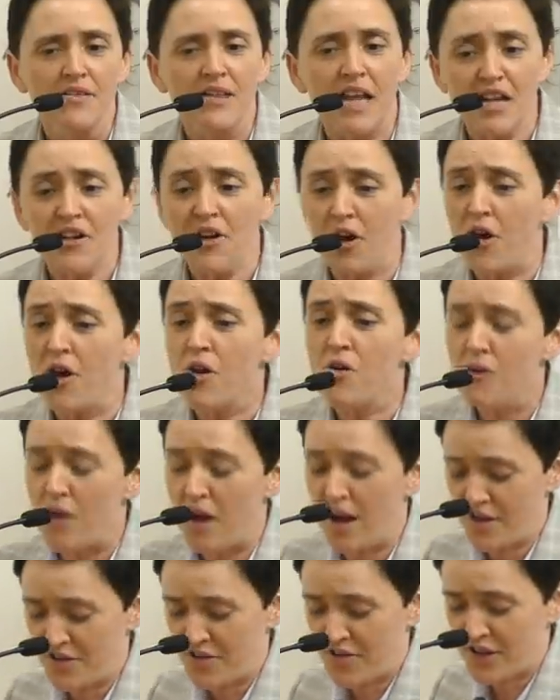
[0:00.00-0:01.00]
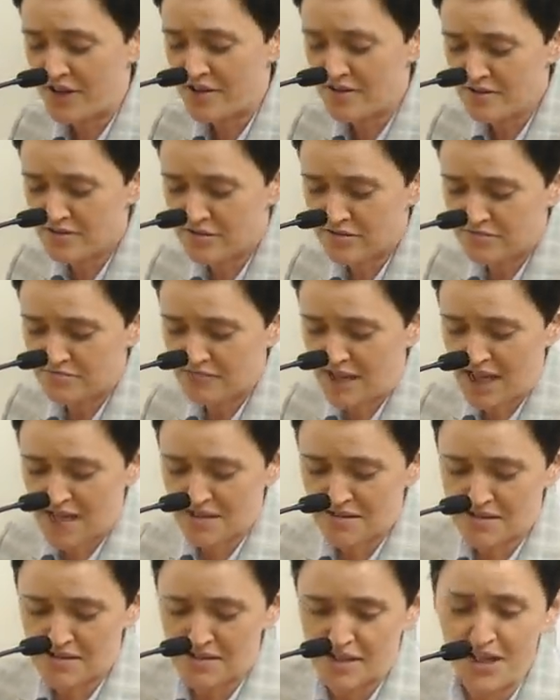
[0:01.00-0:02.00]
They know, I think,
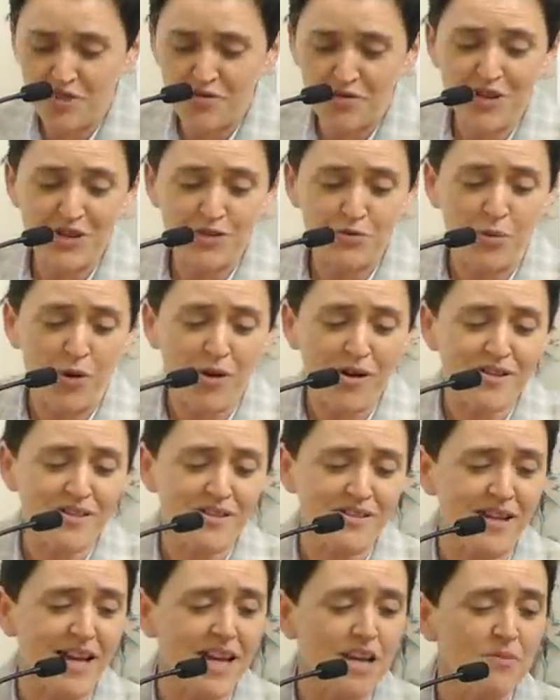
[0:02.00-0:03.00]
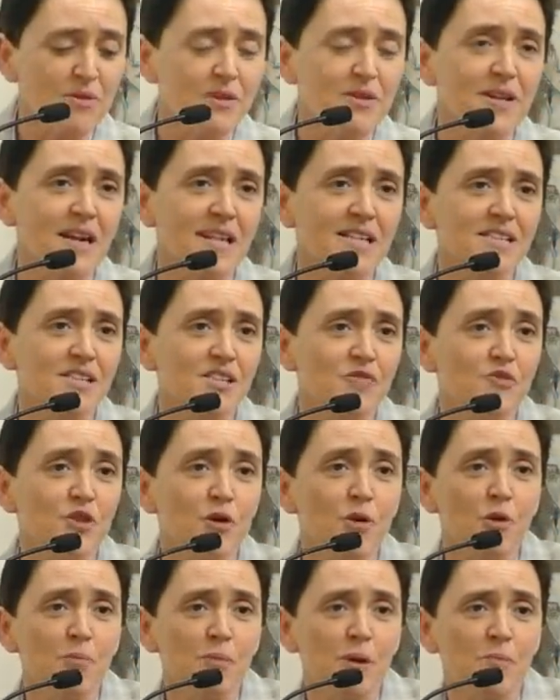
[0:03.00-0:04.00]
that if it was labelled,
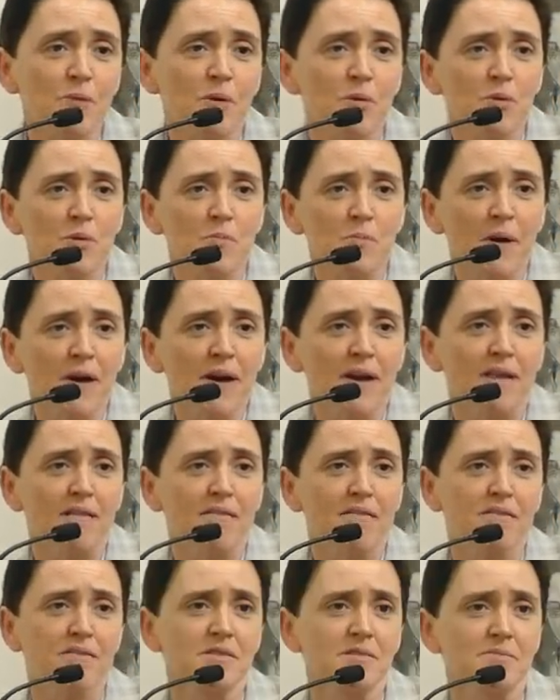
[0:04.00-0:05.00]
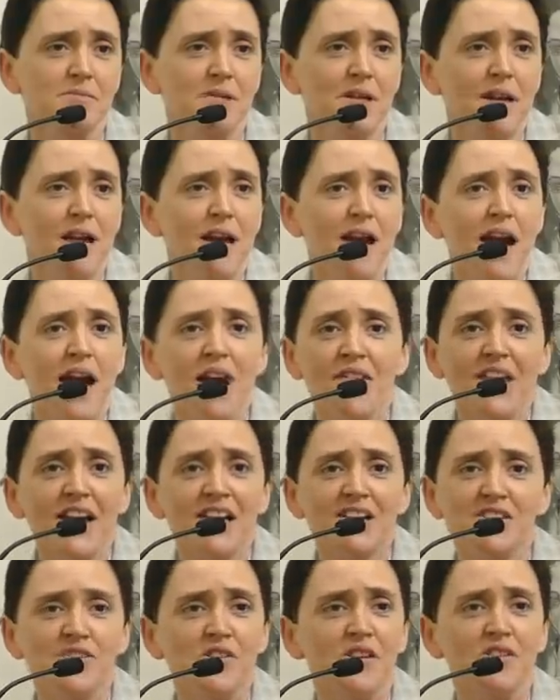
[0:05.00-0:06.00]
fewer people would buy it. And
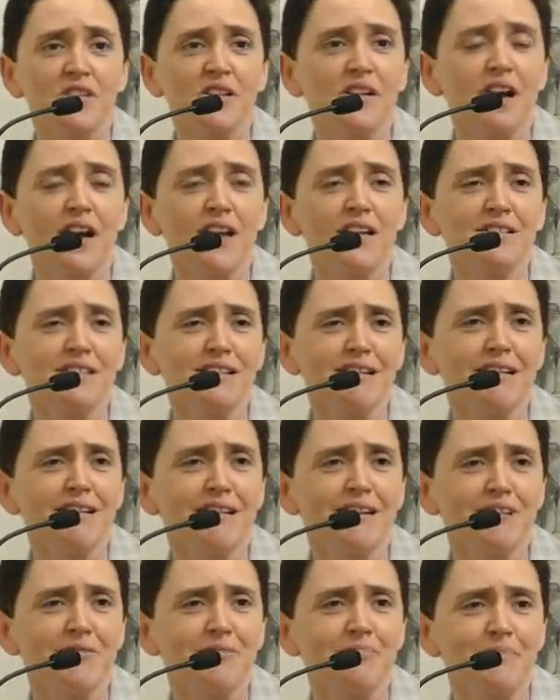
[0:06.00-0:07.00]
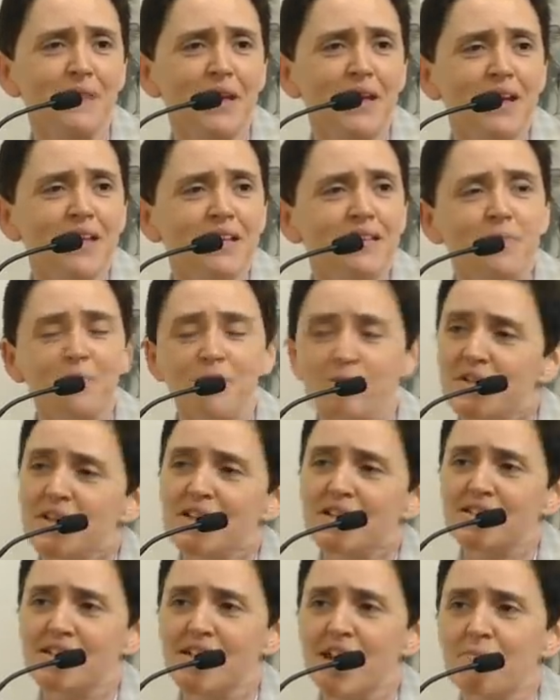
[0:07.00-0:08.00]
that's not the idea.
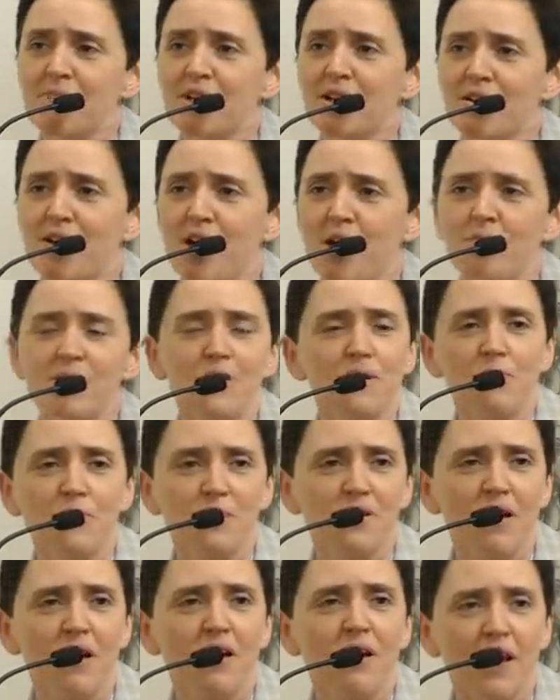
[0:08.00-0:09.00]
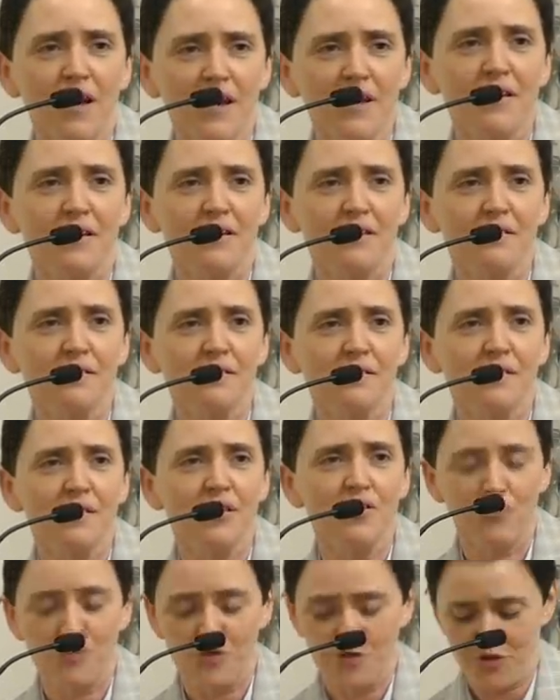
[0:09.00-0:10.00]
The Islamic lobby would not like it
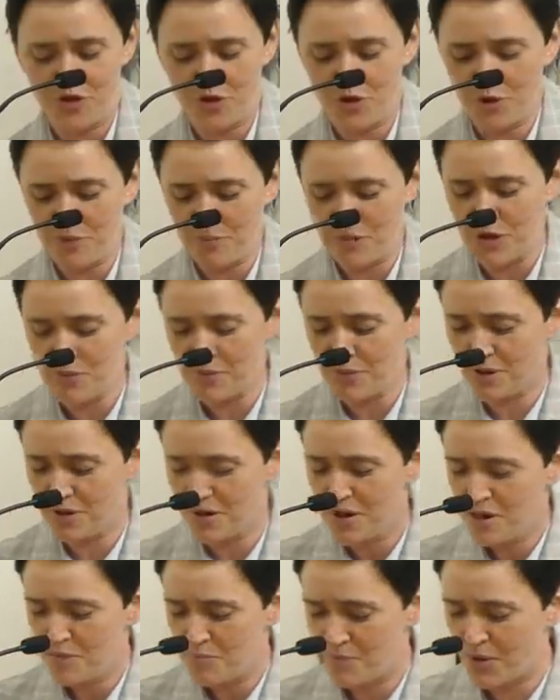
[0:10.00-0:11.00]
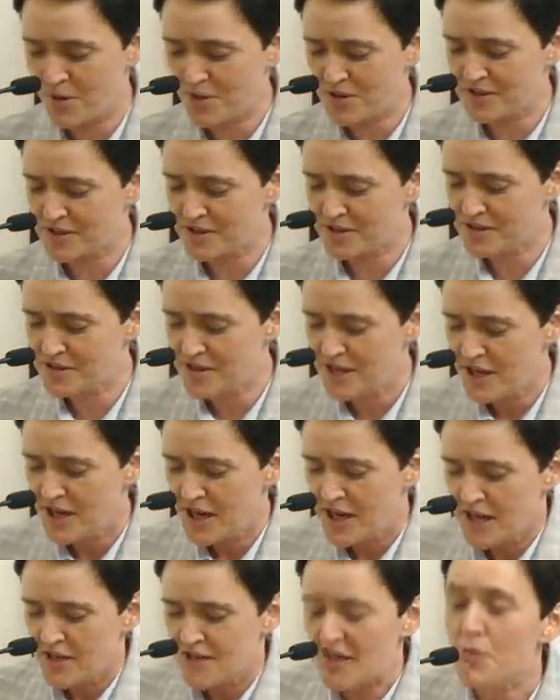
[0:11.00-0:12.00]
if fewer people bought it.
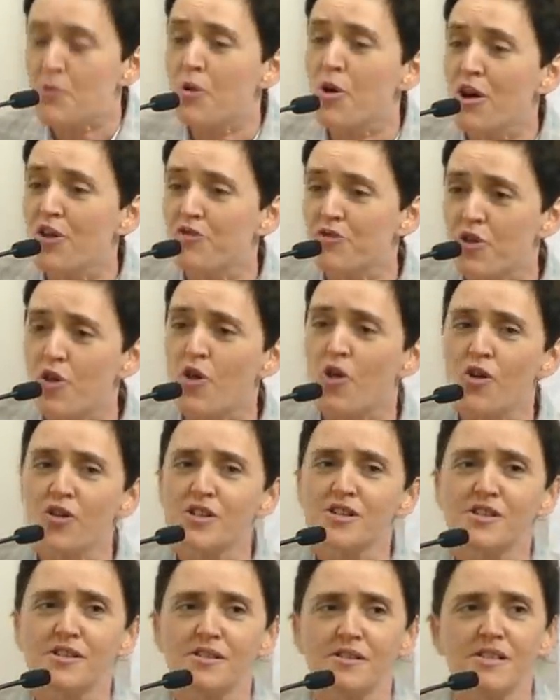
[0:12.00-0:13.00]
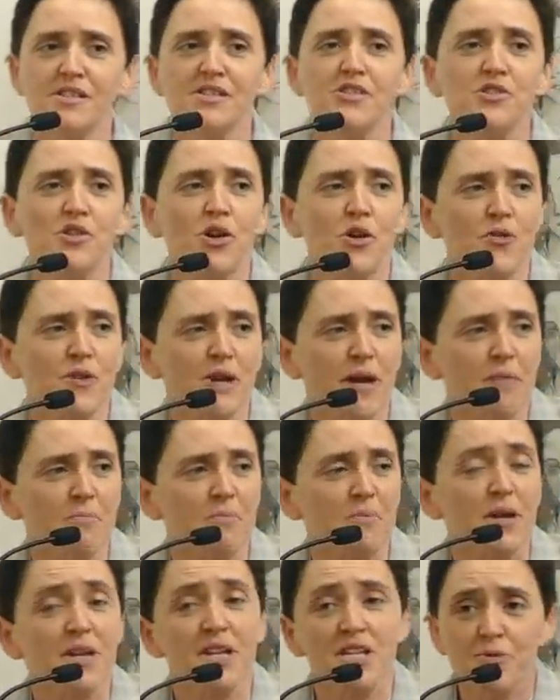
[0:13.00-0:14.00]
There were, of course, these Tory
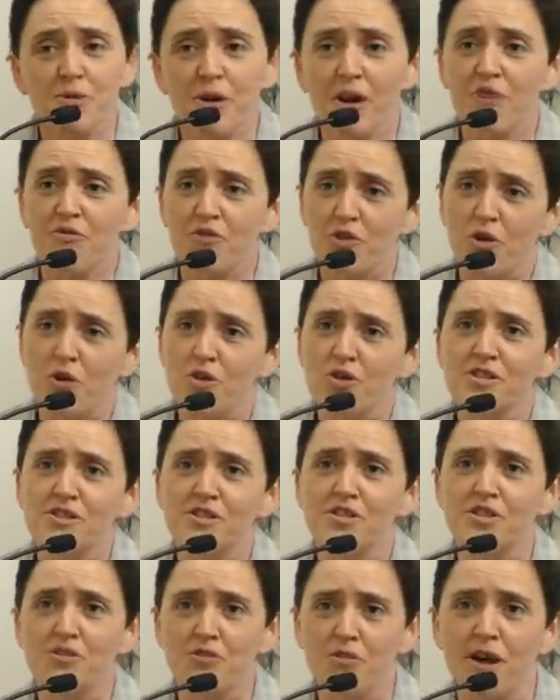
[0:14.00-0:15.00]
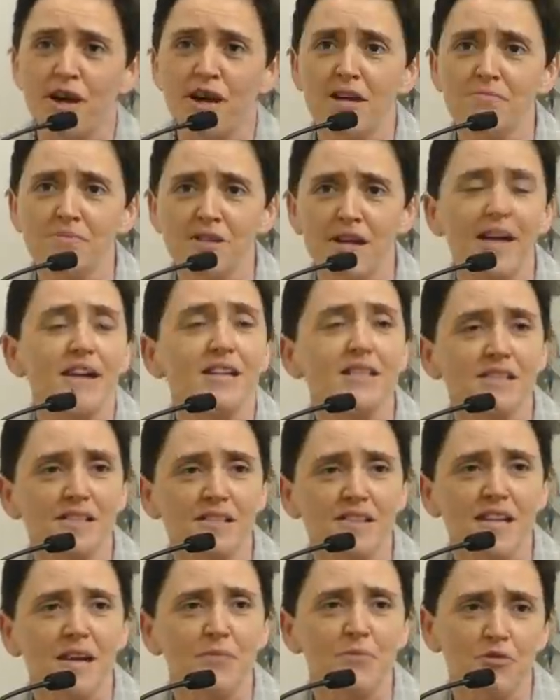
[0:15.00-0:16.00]
MPs were, of course, described as
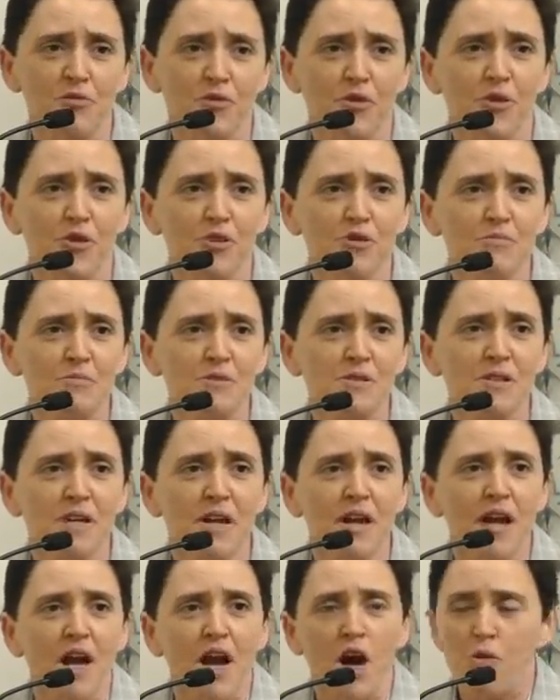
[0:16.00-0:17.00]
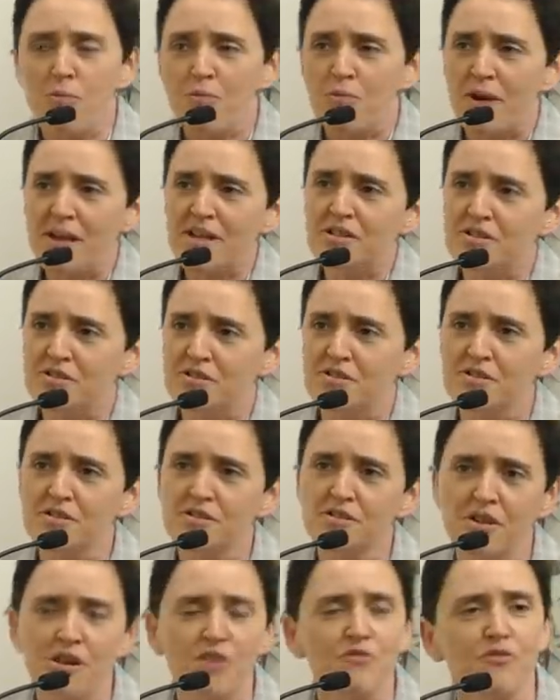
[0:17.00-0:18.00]
Islamophobes,
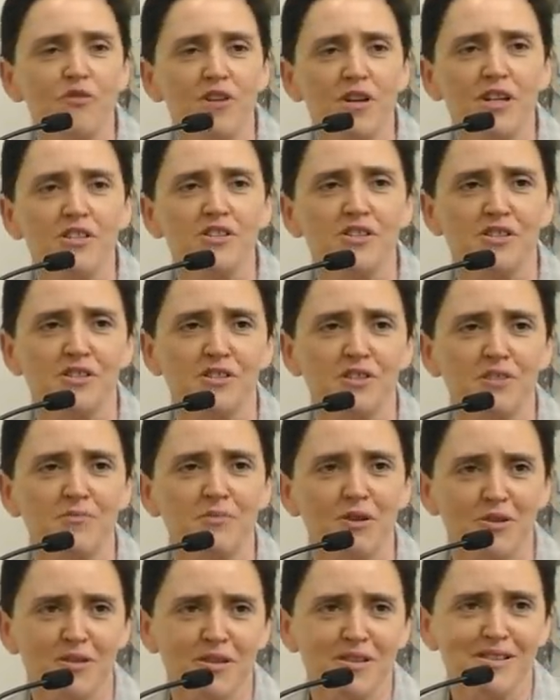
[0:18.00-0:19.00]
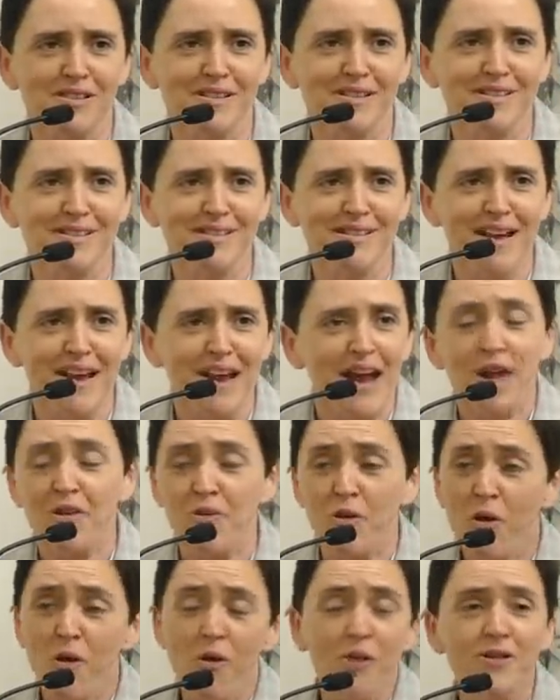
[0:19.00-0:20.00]
oppressors of religious communities.
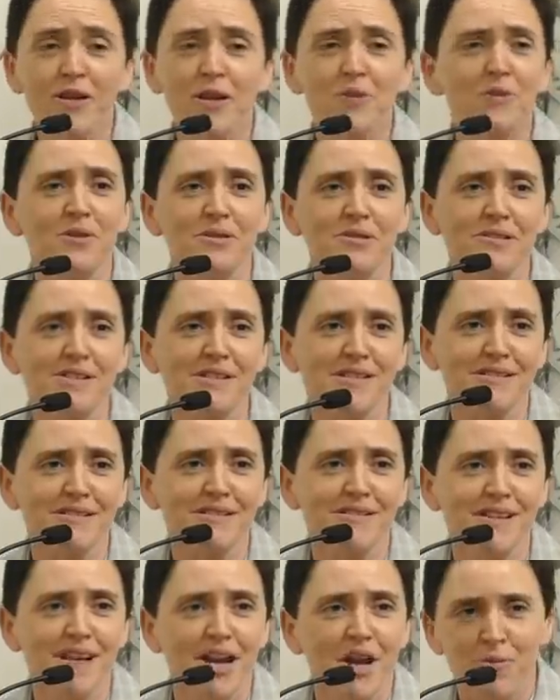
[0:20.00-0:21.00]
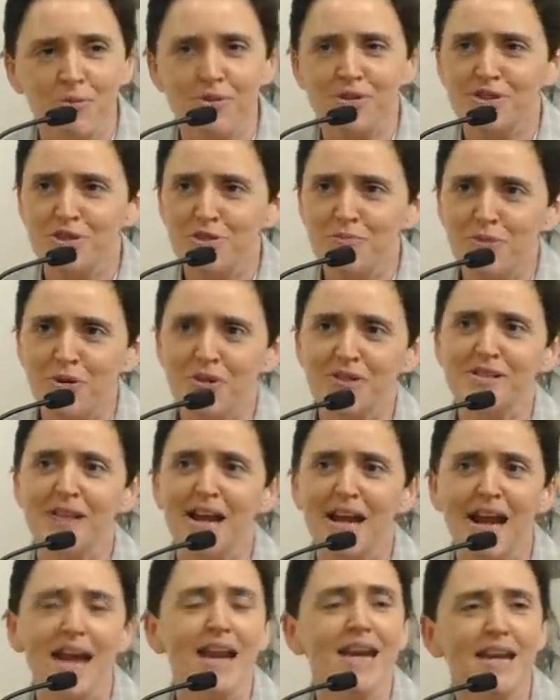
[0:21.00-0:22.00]
And all they wanted was to put
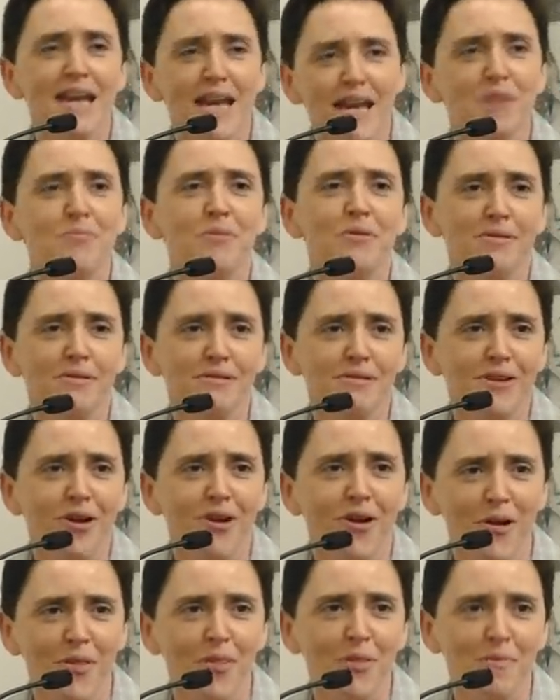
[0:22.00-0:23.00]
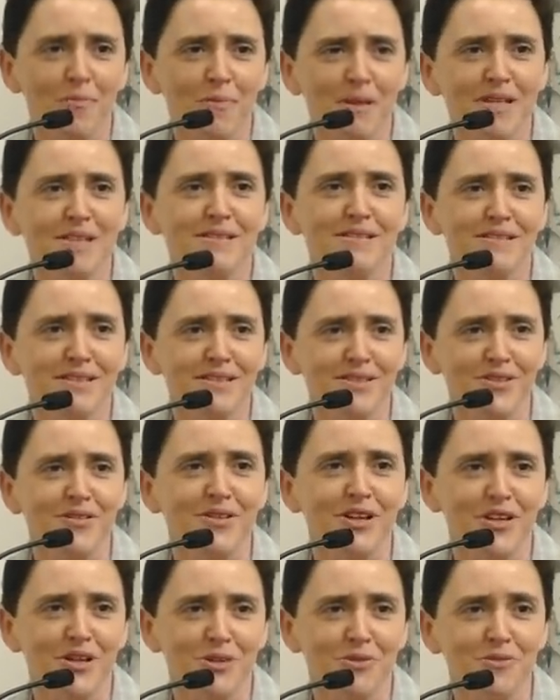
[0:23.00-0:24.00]
a label on the meat so
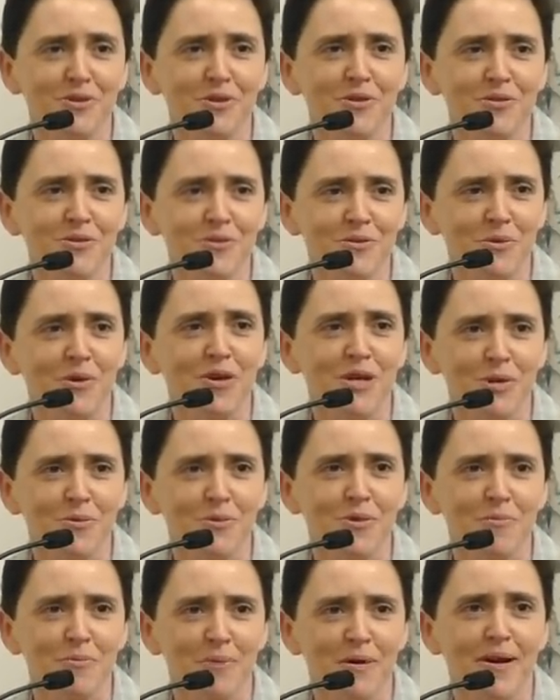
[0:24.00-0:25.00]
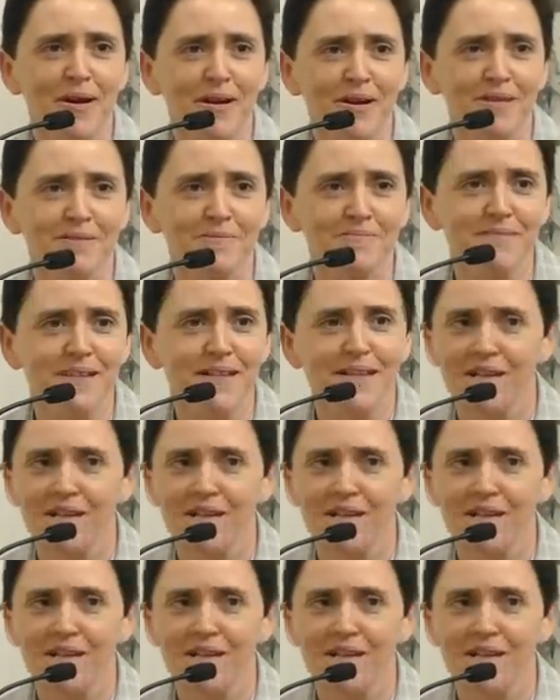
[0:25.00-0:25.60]
that you knew what you were buying.